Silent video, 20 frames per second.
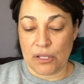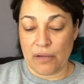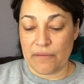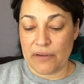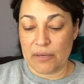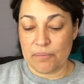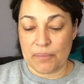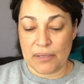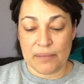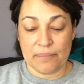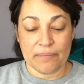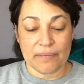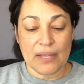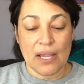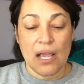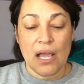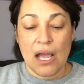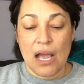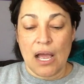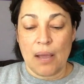of it, but
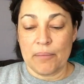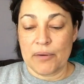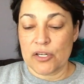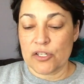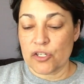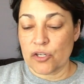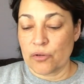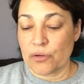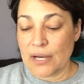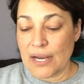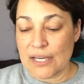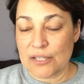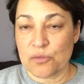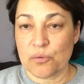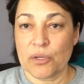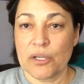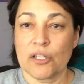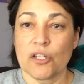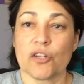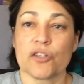I'm going to show you guys
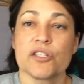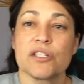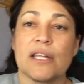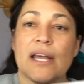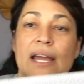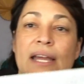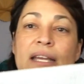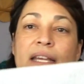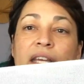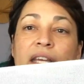what it looks like.